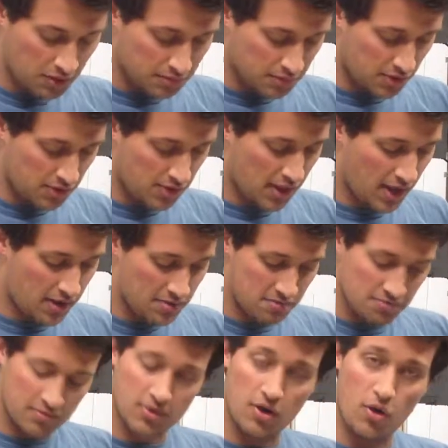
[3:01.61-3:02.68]
than that,
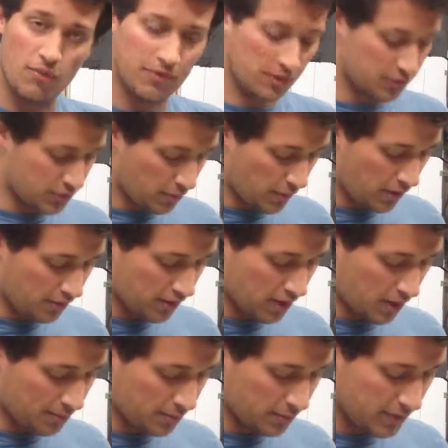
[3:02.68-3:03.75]
hopefully it'll do well in a
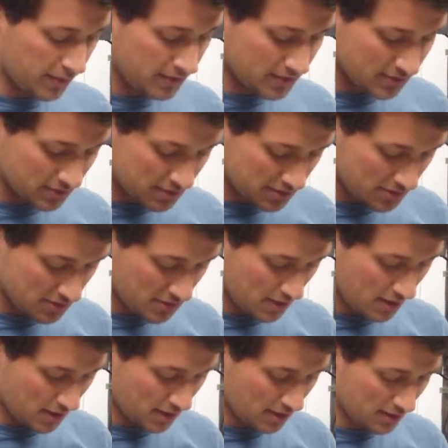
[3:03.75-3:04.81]
couple weeks.
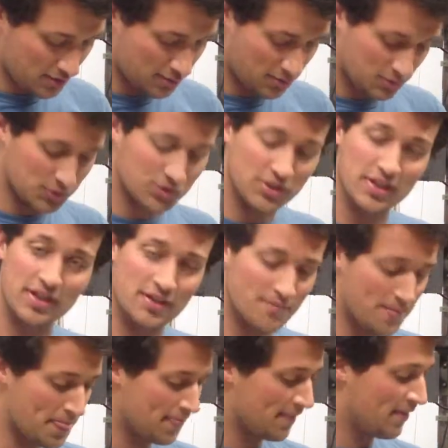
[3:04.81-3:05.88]
We'll see.
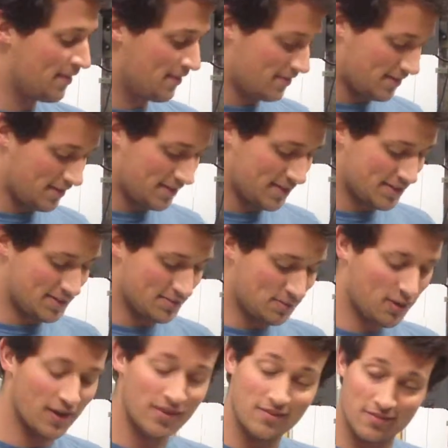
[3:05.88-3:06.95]
This is
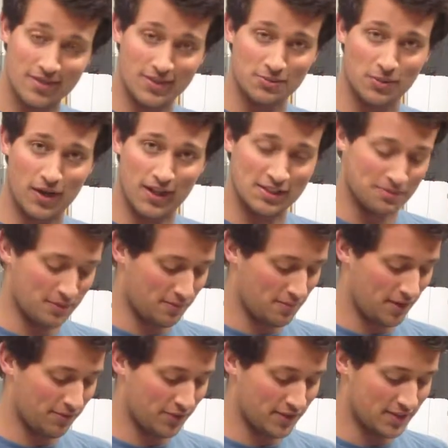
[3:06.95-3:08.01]
what I spend
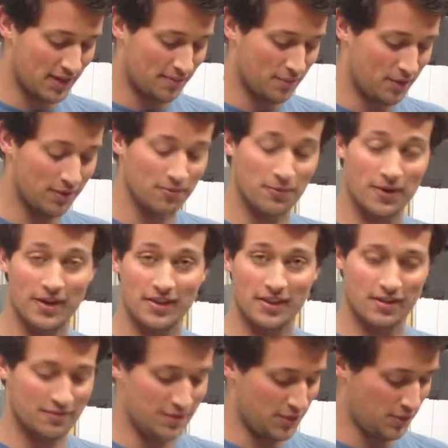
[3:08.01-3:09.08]
my free time on, what I
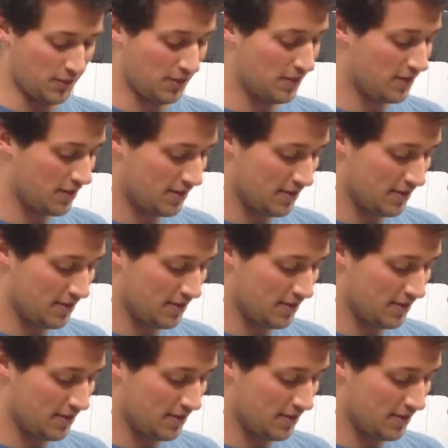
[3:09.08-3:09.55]
love doing.